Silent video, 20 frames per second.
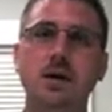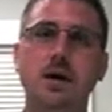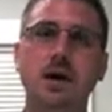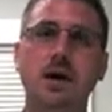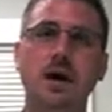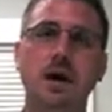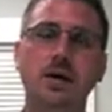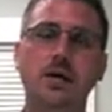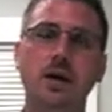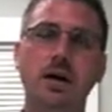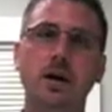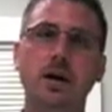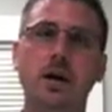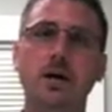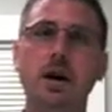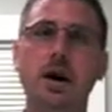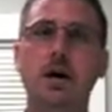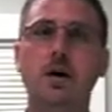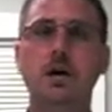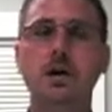that
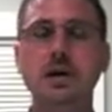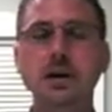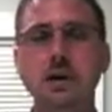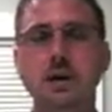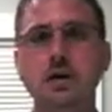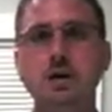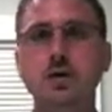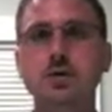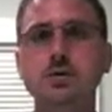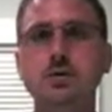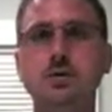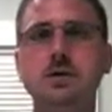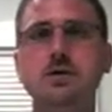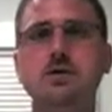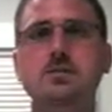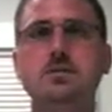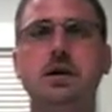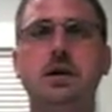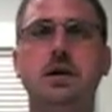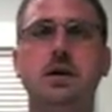are not only a
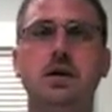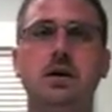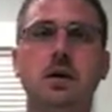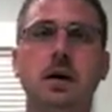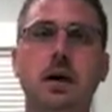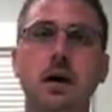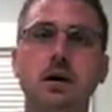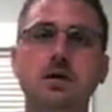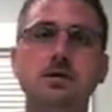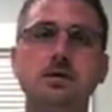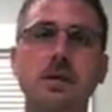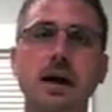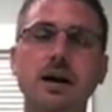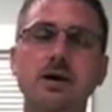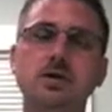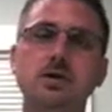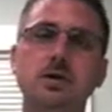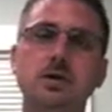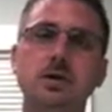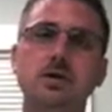nuisance but can cause
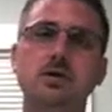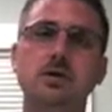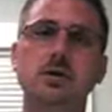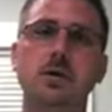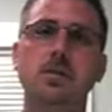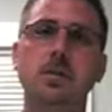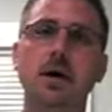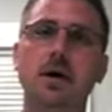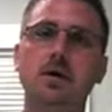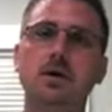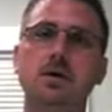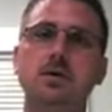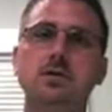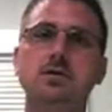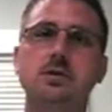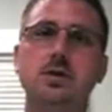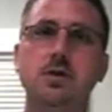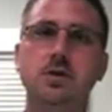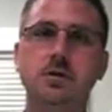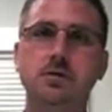actually some health
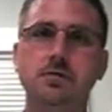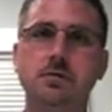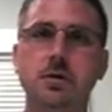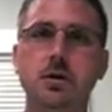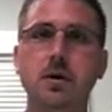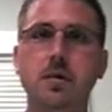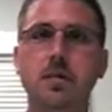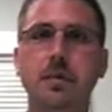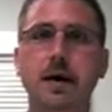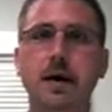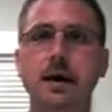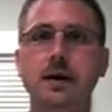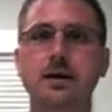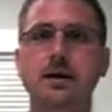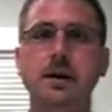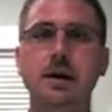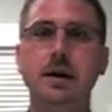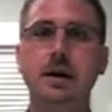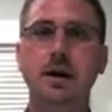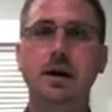concerns for your pet,